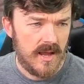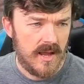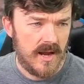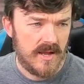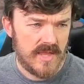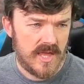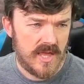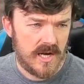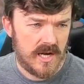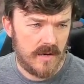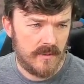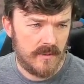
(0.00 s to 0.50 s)

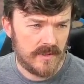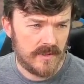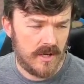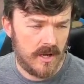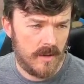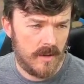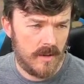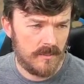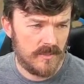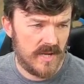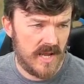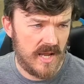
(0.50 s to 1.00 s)
and then I would
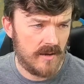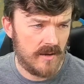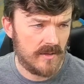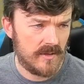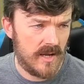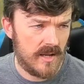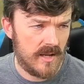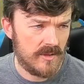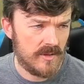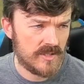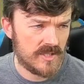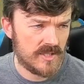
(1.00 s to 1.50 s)
come down,
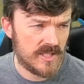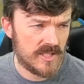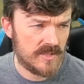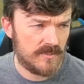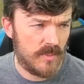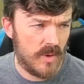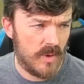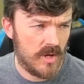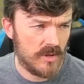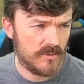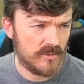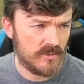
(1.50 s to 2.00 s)
and there's a
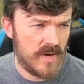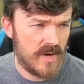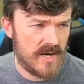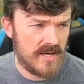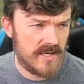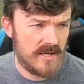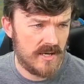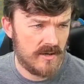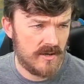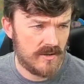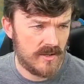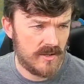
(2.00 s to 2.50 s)
spawn right
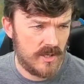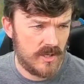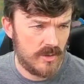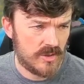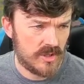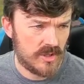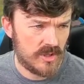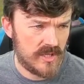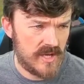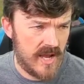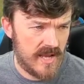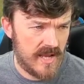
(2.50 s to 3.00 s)
here that
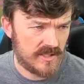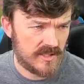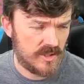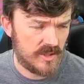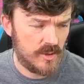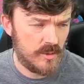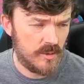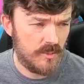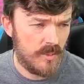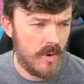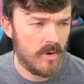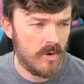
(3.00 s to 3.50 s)
usually has
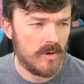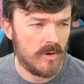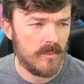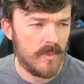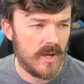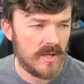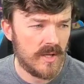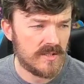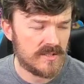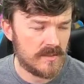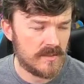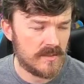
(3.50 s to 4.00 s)
2
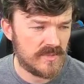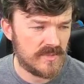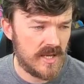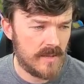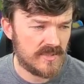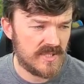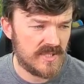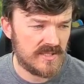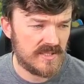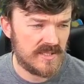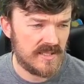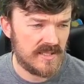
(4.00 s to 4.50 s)
Pokemon.
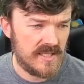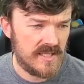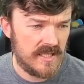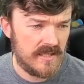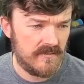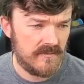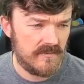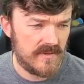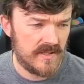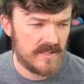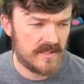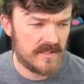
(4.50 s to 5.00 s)
Sometimes it's an
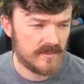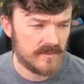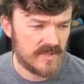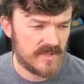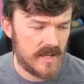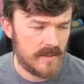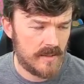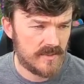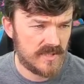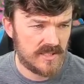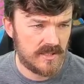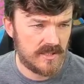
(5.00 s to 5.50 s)
Eevee,
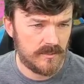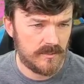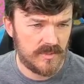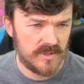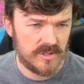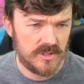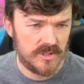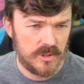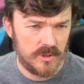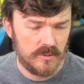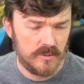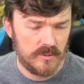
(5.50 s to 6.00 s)
sometimes it's a
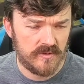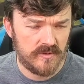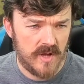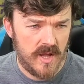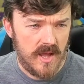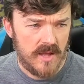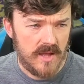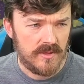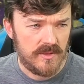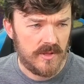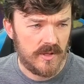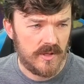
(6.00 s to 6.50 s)
Bidoof.
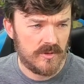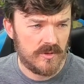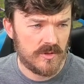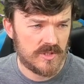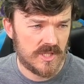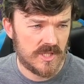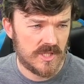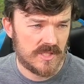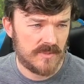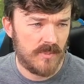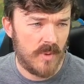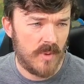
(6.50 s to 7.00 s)
Then
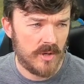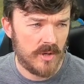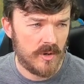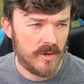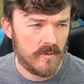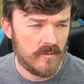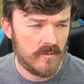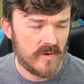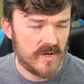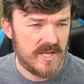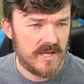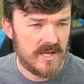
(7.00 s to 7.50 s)
there's a spawn
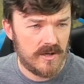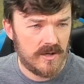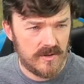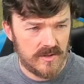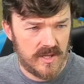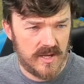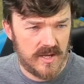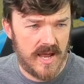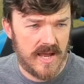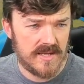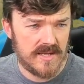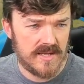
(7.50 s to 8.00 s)
over here
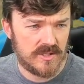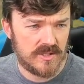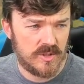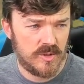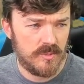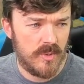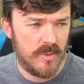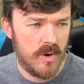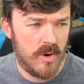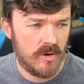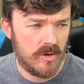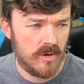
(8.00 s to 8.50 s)
that has
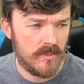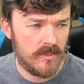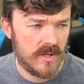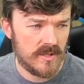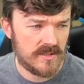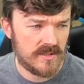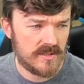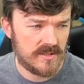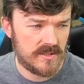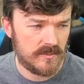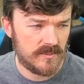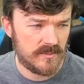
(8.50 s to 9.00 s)
2
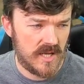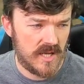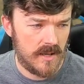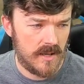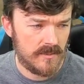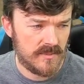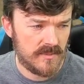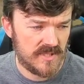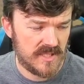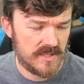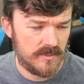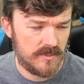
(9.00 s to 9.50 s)
Pokemon.
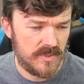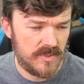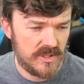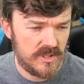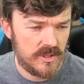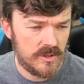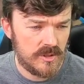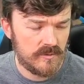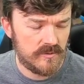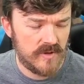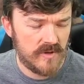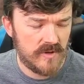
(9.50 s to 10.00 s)
Sometimes it's
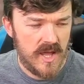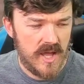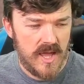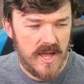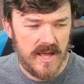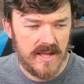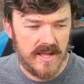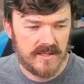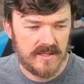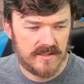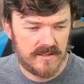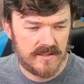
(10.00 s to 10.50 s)
Bidoof,
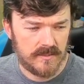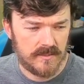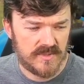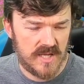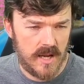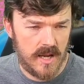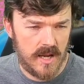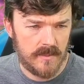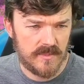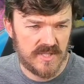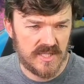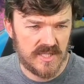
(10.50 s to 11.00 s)
and
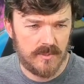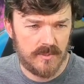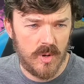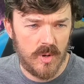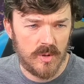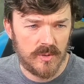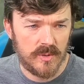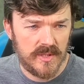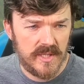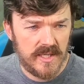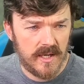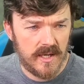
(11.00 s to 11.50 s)
sometimes it's
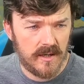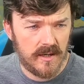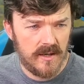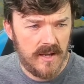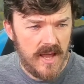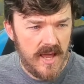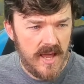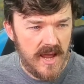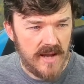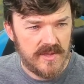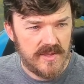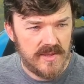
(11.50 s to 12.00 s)
Ponyta.
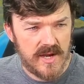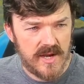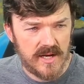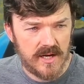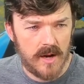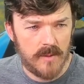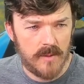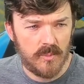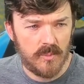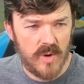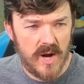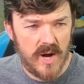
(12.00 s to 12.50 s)
And then I
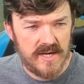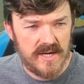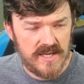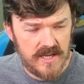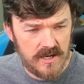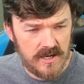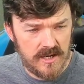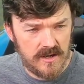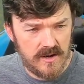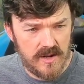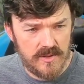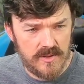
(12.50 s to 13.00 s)
come right
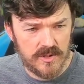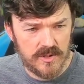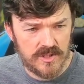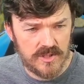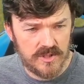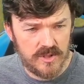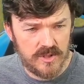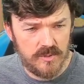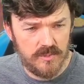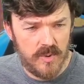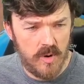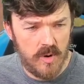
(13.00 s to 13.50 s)
here, and there's
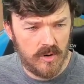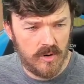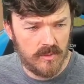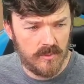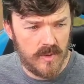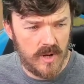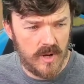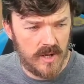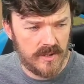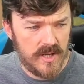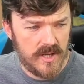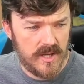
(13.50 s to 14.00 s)
2
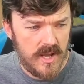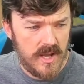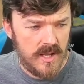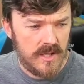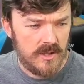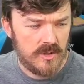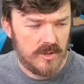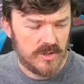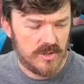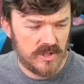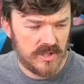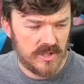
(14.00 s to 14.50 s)
Pokemon.
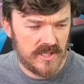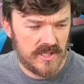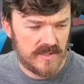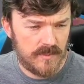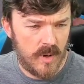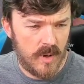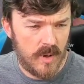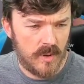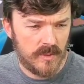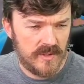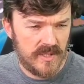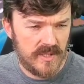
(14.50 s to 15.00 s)
Usually it's
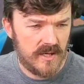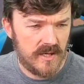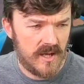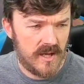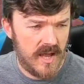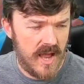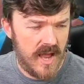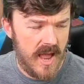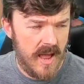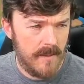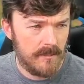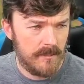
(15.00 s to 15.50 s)

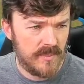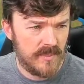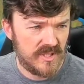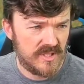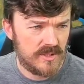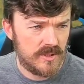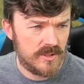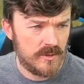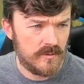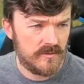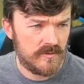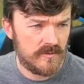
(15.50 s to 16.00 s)
Ponyta and
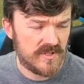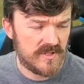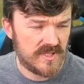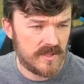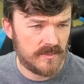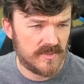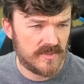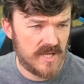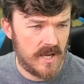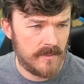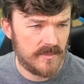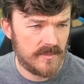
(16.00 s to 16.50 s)
Bidoof.
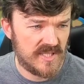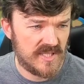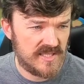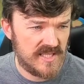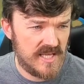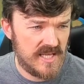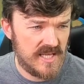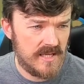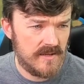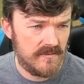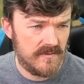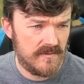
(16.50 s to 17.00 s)
Sometimes it's
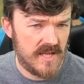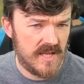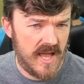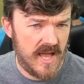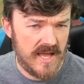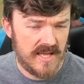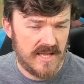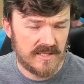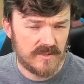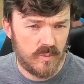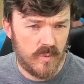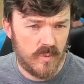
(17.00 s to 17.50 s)
Eevee
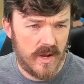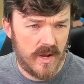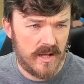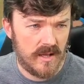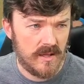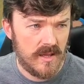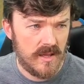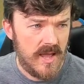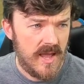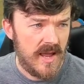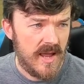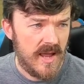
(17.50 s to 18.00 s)
as
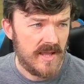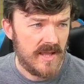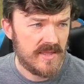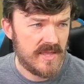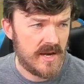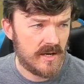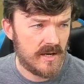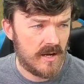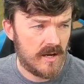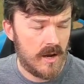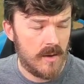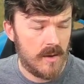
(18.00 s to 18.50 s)
well. And
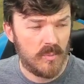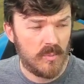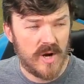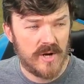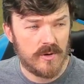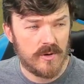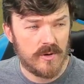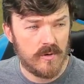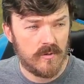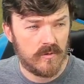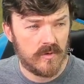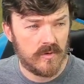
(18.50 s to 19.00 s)
then I come
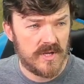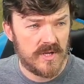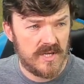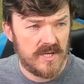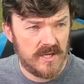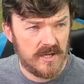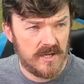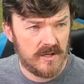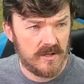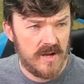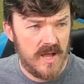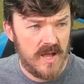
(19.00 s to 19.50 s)
right over
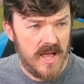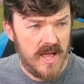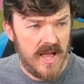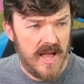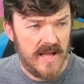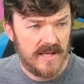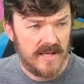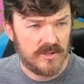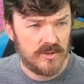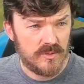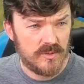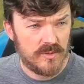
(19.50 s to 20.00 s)
here
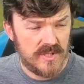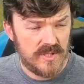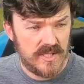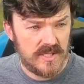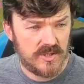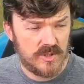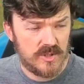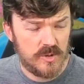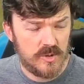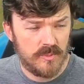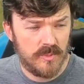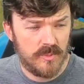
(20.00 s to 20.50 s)
and do
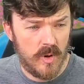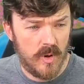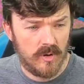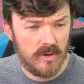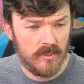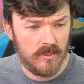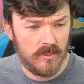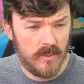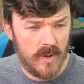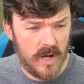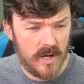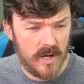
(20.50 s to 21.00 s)
these 2
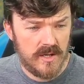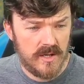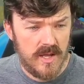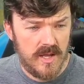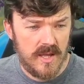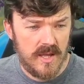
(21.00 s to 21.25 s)
Pokemon,